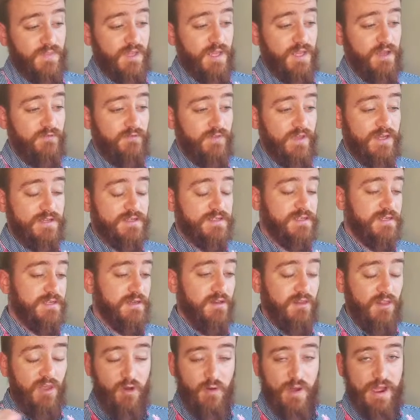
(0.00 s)
If they see a
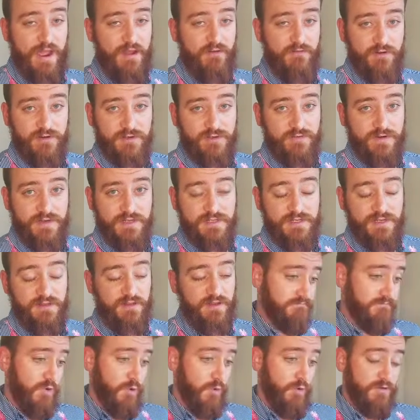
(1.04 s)
low average
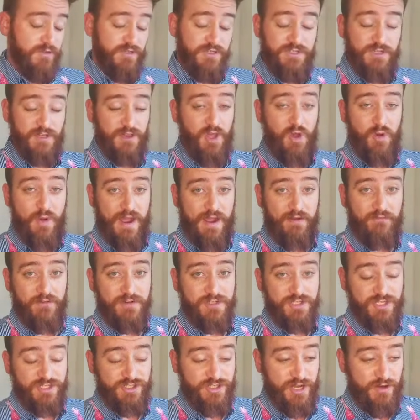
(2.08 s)
recently, or just a low average
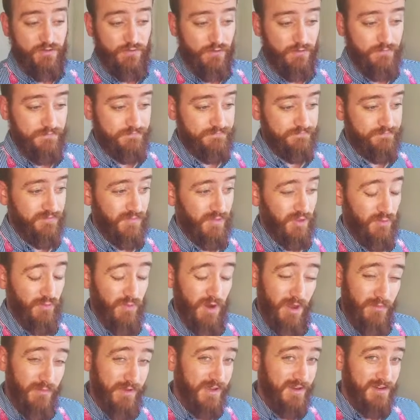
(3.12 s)
in general, they're
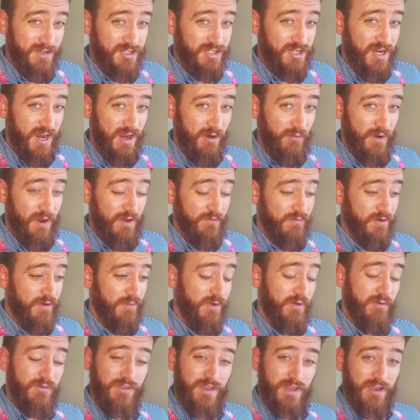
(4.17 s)
probably going to shy away from
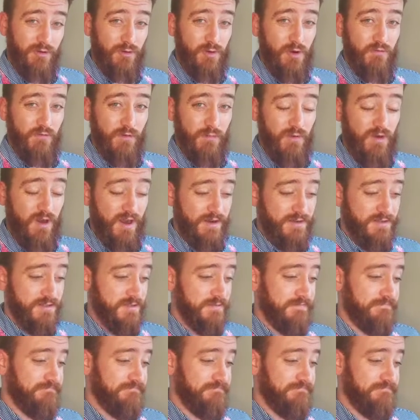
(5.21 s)
you and think you're overpriced.